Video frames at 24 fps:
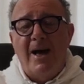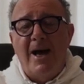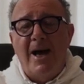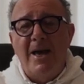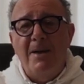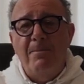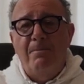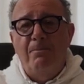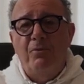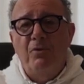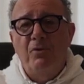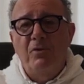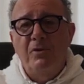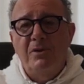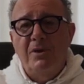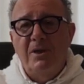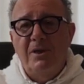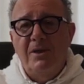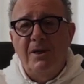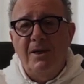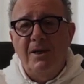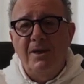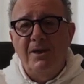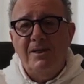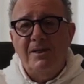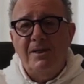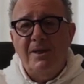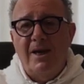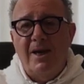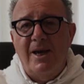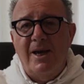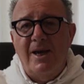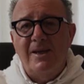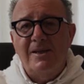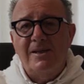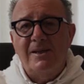I put this
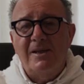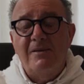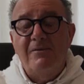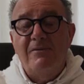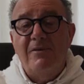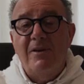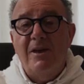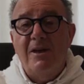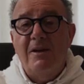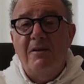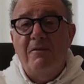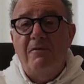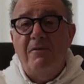as the very